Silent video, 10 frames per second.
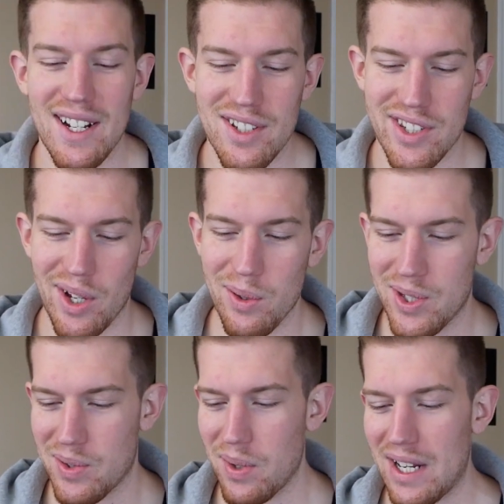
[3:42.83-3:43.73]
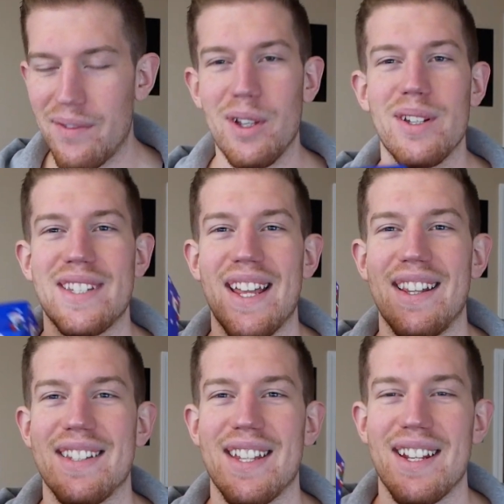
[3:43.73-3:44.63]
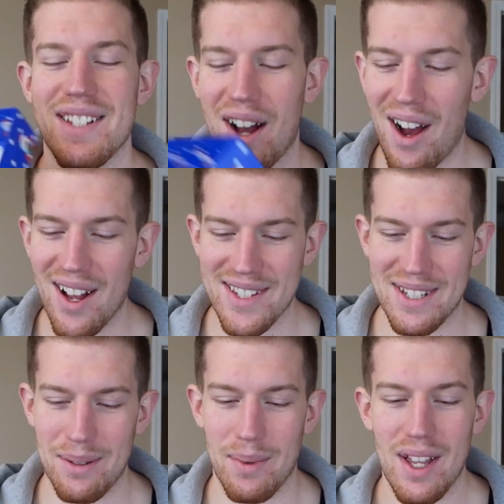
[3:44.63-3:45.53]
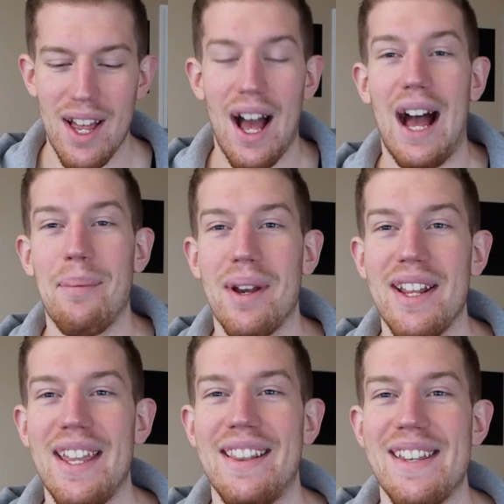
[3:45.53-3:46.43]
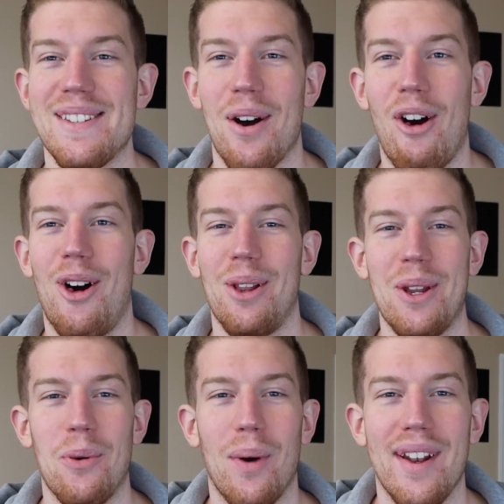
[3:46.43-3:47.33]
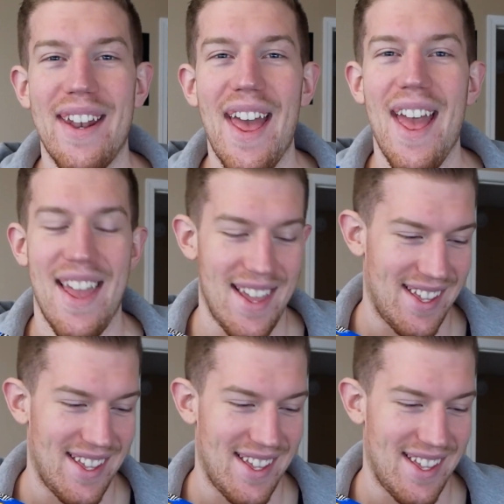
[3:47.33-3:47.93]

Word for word: It is so sweet of you to send this. That is awesome. I'm gonna eat these all in one day.